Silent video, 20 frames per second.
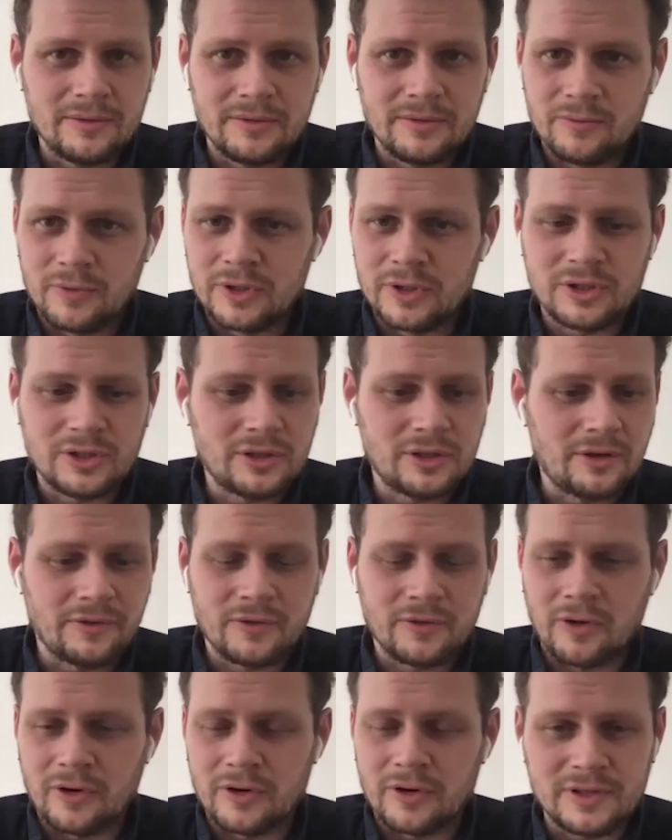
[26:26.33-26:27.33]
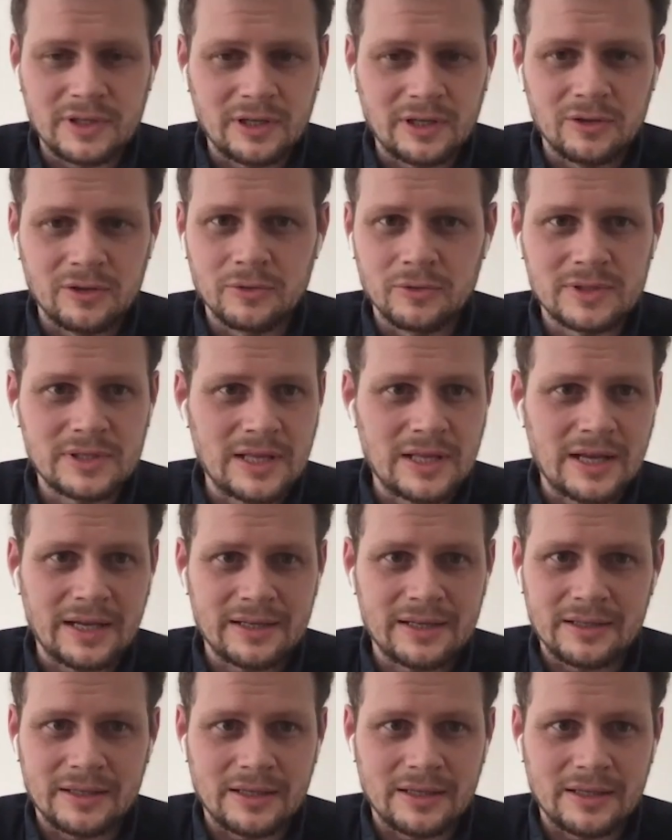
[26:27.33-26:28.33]
which of course includes like
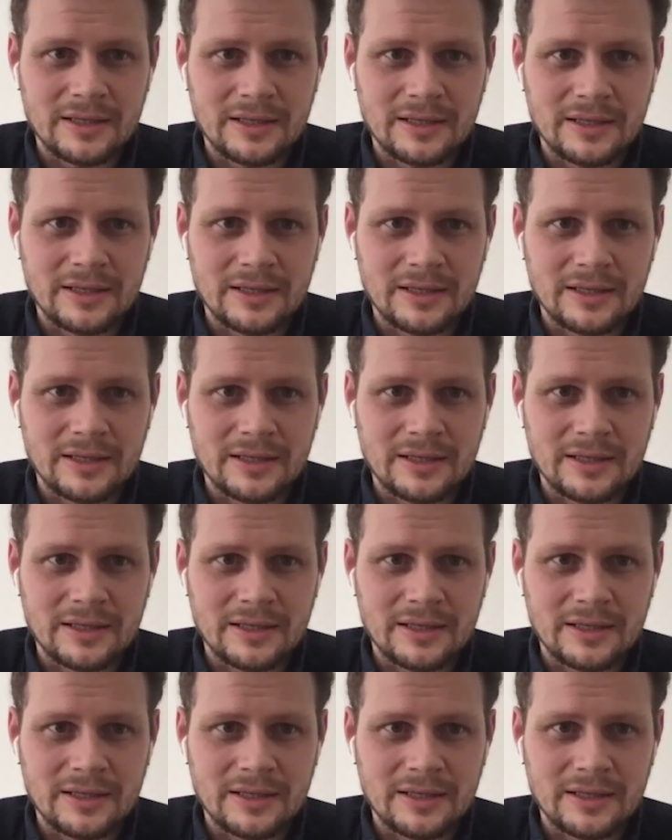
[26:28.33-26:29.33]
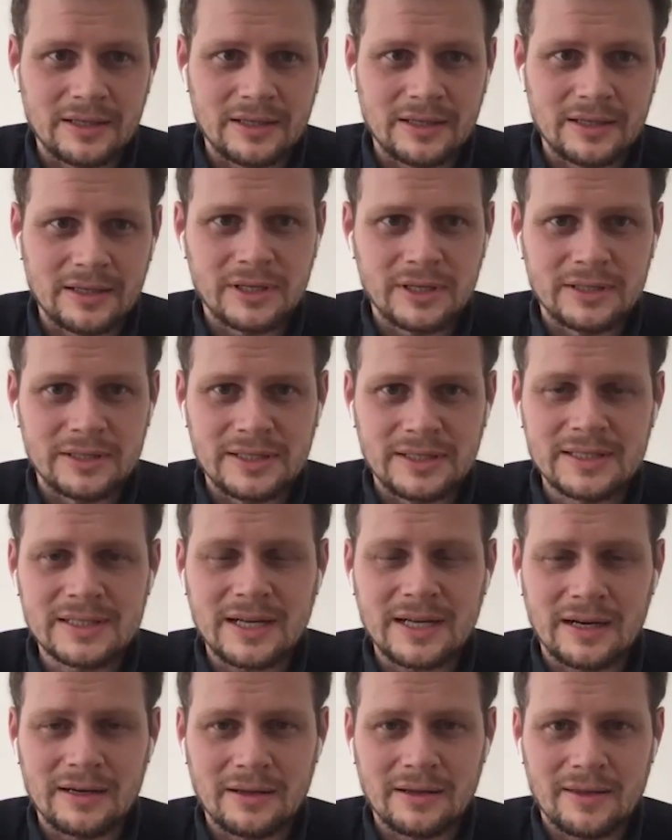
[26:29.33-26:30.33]
some lobby work and these
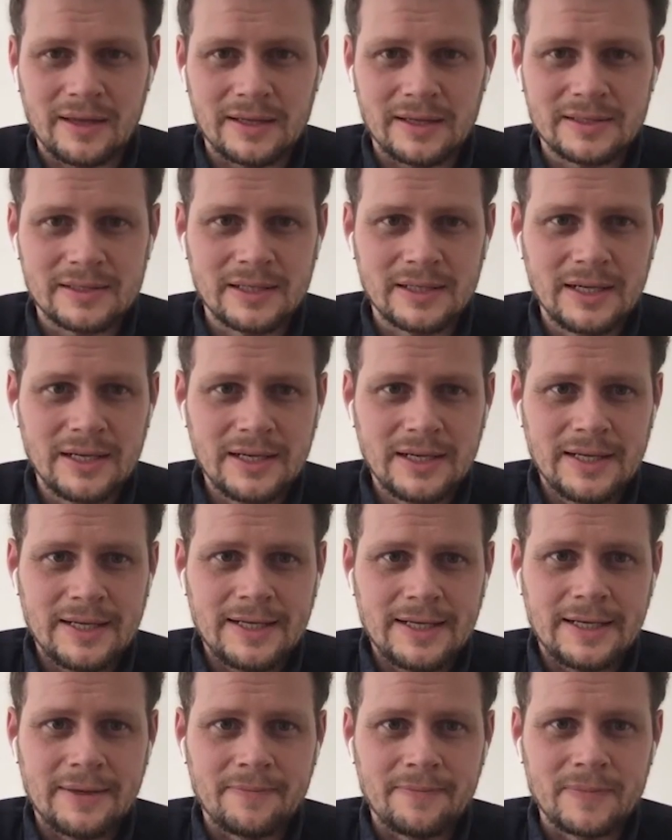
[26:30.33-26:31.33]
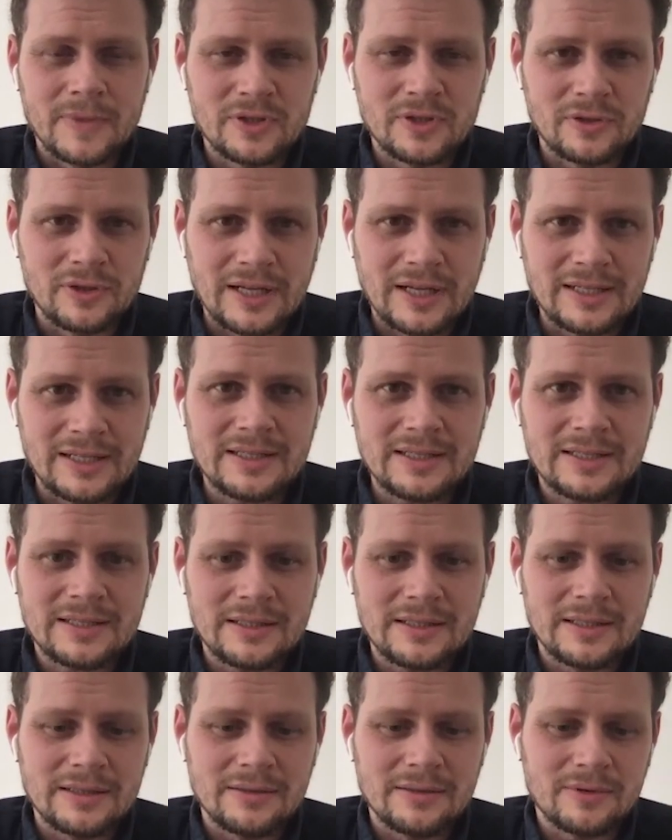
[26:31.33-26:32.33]
kind of things. So that is
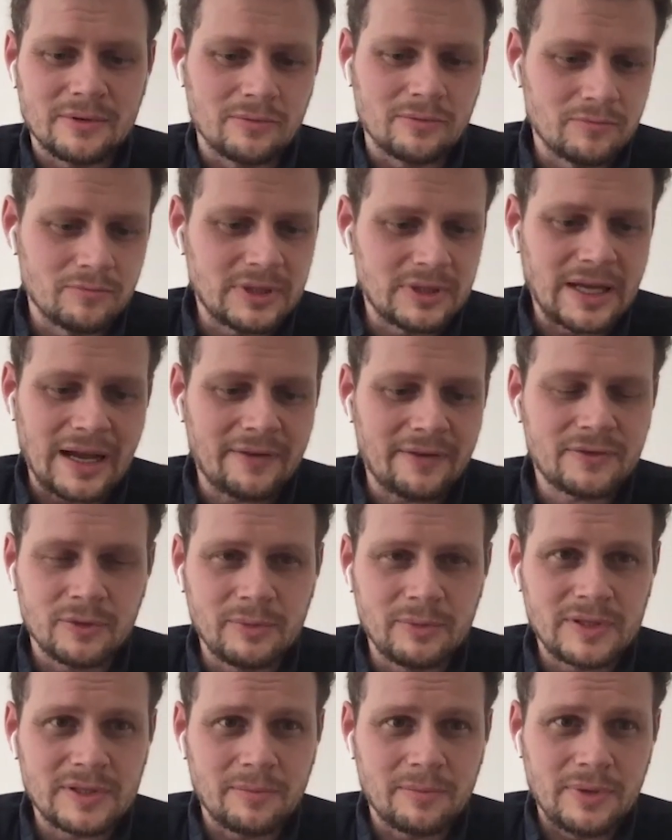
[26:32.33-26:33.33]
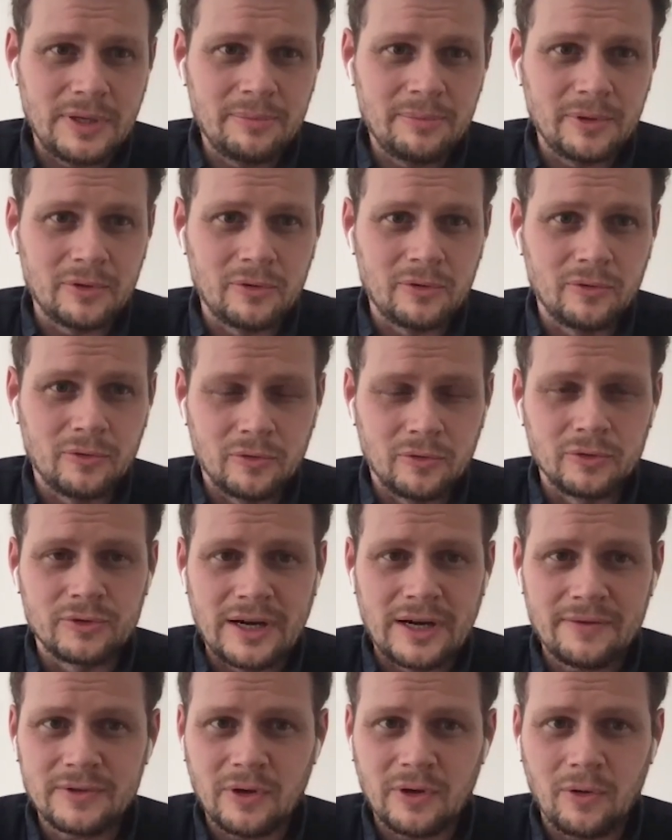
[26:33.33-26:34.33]
so there have to be some people who
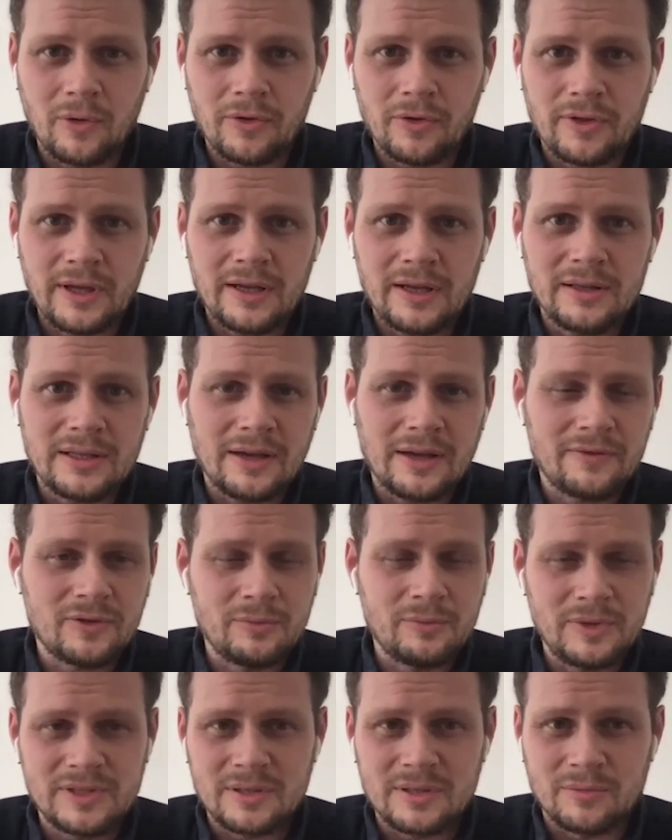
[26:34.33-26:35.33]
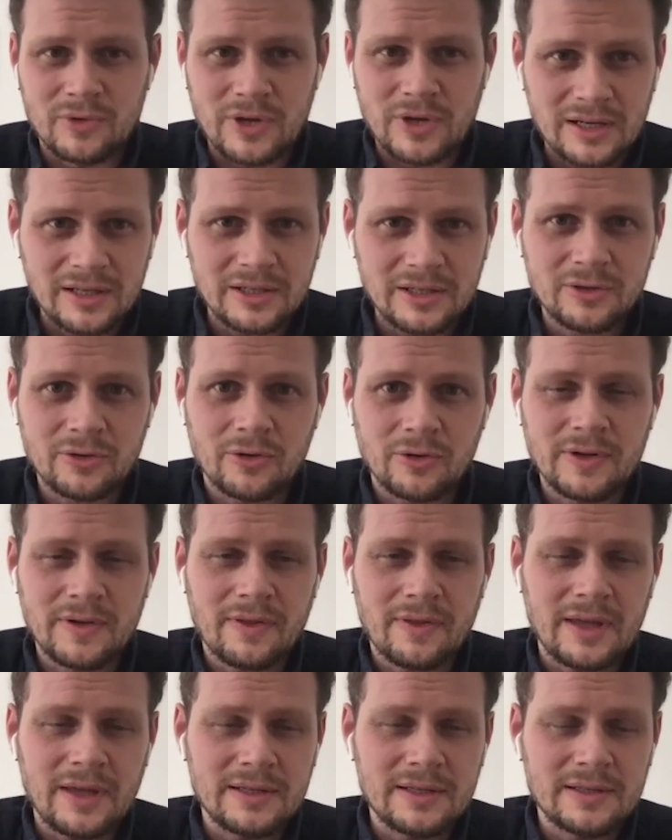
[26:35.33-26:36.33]
drive the whole thing. There have to be some regulatory
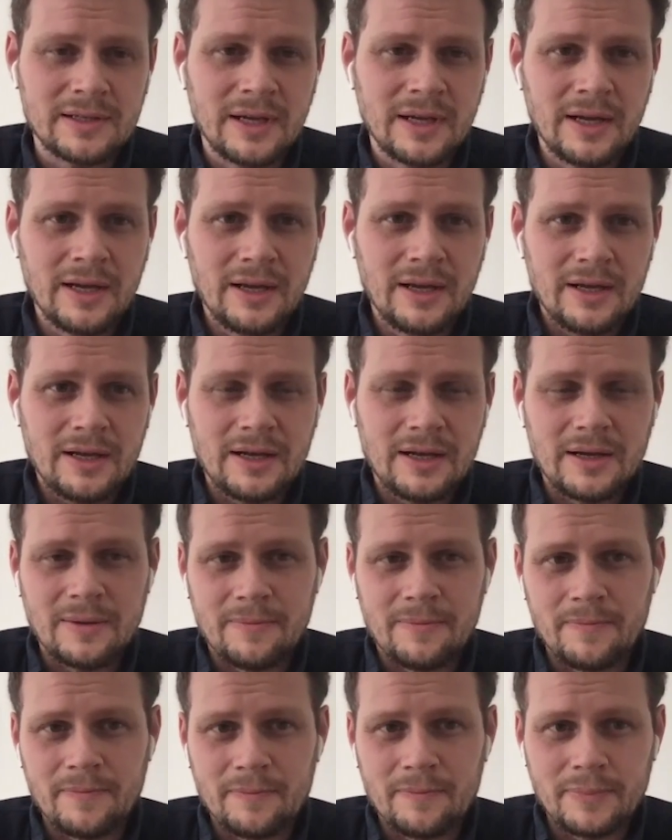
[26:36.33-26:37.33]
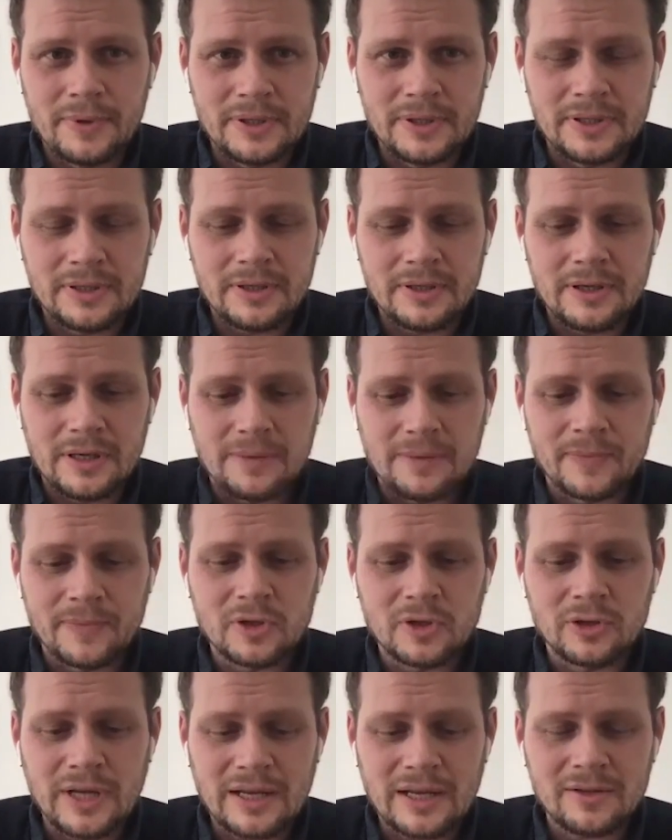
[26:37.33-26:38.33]
things, but
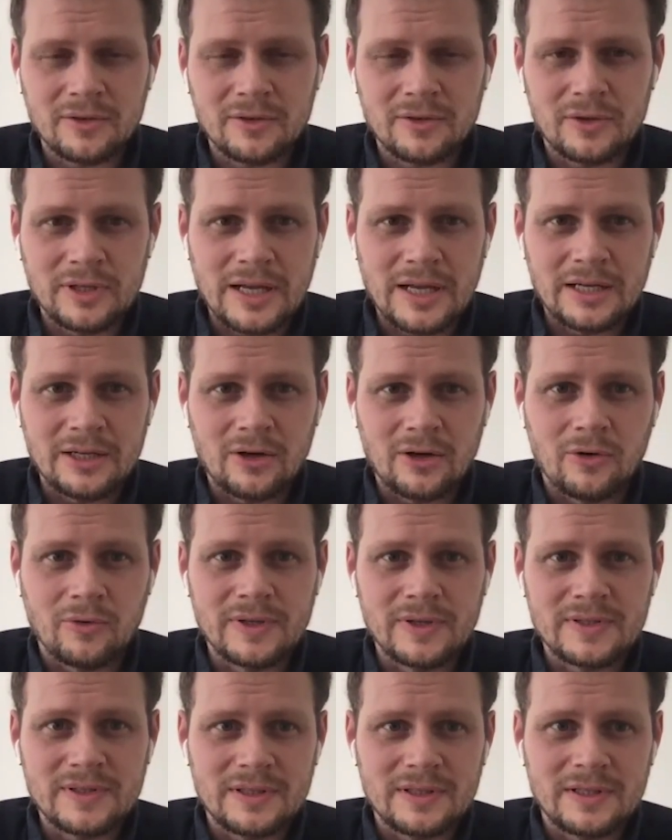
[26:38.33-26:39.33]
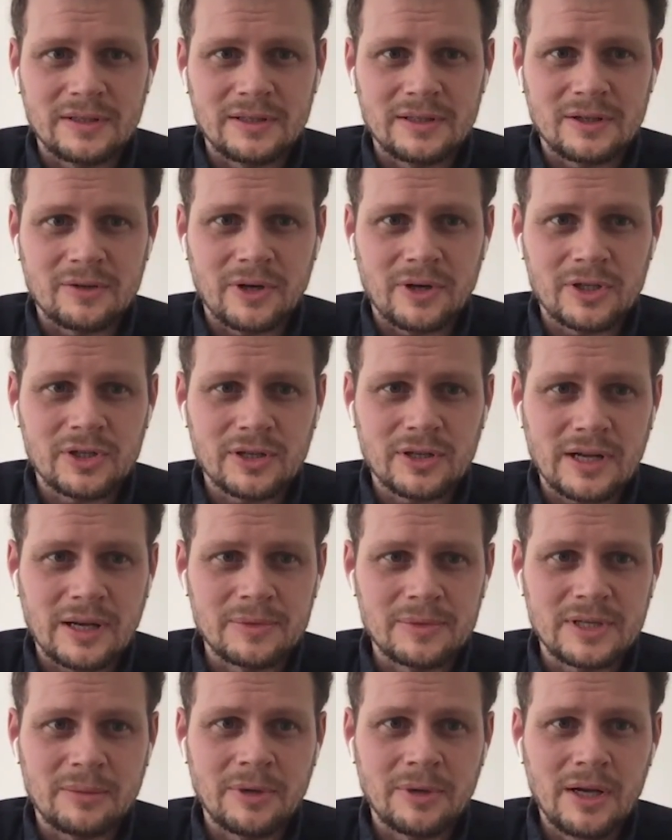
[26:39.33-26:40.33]
connected to that, always the question comes
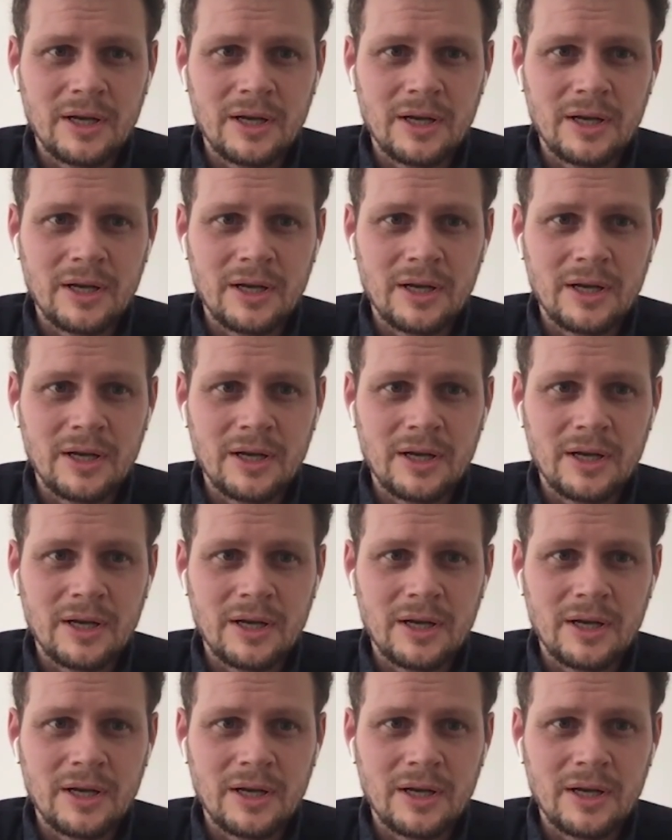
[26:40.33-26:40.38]
up: